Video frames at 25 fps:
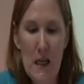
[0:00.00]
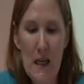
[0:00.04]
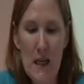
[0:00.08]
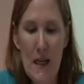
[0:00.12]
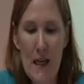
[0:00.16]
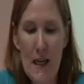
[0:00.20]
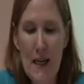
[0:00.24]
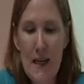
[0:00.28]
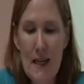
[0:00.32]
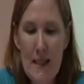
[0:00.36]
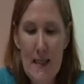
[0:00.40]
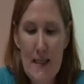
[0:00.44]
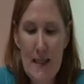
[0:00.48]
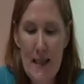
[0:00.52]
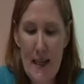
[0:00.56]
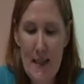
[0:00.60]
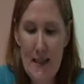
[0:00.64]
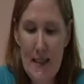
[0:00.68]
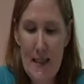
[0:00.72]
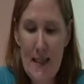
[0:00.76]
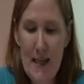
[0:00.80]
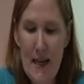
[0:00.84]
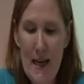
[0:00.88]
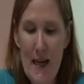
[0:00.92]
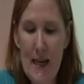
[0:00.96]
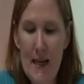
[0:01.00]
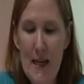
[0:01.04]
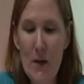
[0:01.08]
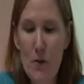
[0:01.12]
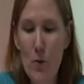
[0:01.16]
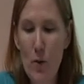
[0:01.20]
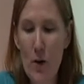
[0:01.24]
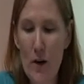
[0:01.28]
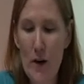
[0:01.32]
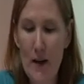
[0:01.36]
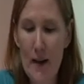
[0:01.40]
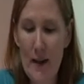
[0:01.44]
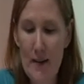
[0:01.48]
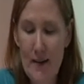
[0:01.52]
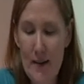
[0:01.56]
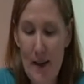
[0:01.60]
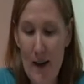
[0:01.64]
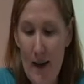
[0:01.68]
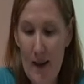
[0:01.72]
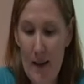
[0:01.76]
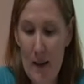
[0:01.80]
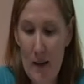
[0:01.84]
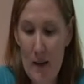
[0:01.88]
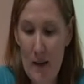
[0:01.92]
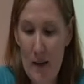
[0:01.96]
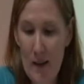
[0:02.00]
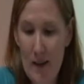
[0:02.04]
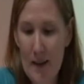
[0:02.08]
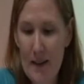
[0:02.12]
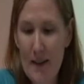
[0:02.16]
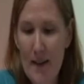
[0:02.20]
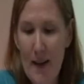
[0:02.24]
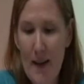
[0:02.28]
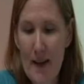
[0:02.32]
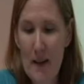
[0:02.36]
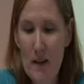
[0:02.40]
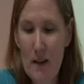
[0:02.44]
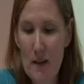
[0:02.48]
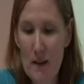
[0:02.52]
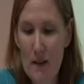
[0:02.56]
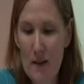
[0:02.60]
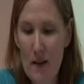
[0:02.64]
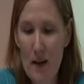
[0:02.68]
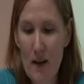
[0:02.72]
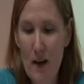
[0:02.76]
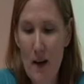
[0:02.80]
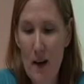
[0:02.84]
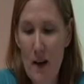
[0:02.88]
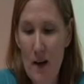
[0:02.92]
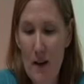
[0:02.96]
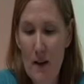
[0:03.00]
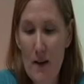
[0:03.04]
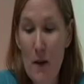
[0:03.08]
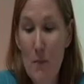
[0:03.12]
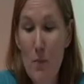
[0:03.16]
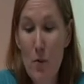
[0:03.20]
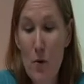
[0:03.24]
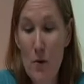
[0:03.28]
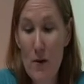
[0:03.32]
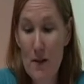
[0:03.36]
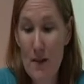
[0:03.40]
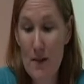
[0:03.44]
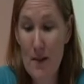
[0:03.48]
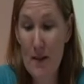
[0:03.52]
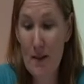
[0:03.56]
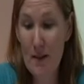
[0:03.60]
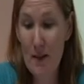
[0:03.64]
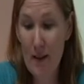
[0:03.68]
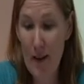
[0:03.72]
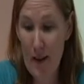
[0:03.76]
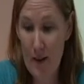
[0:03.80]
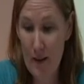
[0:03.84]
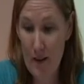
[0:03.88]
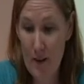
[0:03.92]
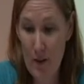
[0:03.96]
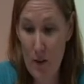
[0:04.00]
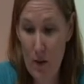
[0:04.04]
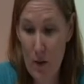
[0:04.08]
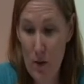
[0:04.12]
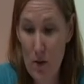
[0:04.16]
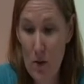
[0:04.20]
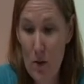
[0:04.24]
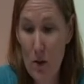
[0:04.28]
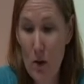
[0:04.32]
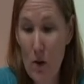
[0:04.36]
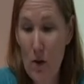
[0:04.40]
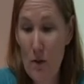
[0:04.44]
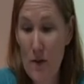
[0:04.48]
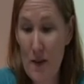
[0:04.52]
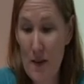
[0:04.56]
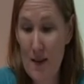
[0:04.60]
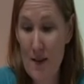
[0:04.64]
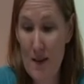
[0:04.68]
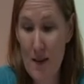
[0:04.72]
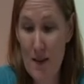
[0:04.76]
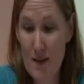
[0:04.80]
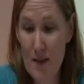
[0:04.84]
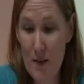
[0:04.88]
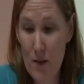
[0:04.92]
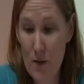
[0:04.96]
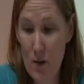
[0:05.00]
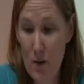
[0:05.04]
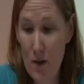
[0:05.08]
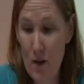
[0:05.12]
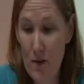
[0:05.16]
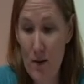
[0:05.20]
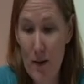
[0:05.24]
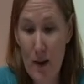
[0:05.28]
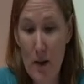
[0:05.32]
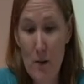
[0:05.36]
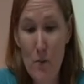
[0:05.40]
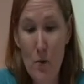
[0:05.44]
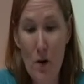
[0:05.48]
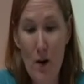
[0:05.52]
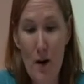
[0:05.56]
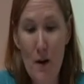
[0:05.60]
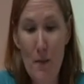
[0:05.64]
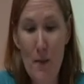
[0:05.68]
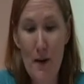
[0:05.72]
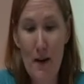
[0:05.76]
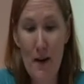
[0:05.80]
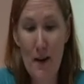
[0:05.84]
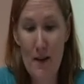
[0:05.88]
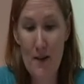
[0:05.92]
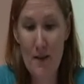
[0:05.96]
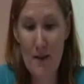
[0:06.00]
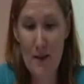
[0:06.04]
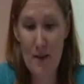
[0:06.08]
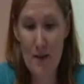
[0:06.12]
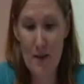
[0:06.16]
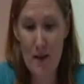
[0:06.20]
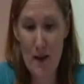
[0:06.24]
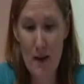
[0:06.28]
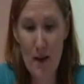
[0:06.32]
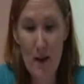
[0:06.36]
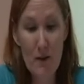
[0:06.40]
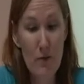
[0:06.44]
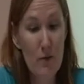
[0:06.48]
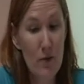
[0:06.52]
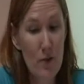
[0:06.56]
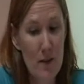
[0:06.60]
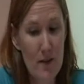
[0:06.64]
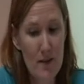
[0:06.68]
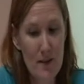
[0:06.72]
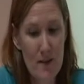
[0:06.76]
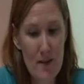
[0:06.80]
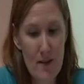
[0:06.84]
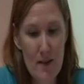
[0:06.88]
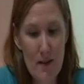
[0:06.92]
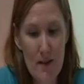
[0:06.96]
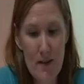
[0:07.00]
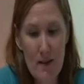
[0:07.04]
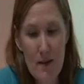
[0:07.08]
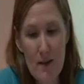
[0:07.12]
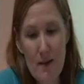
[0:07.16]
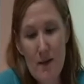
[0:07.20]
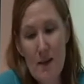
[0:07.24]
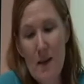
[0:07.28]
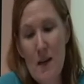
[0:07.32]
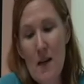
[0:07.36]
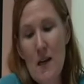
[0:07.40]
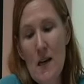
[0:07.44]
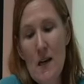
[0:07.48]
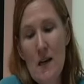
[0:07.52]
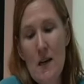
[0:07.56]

In his 1980 work entitled La Poésie de l'Action, Conversation avec Mohamed Aziza, for instance,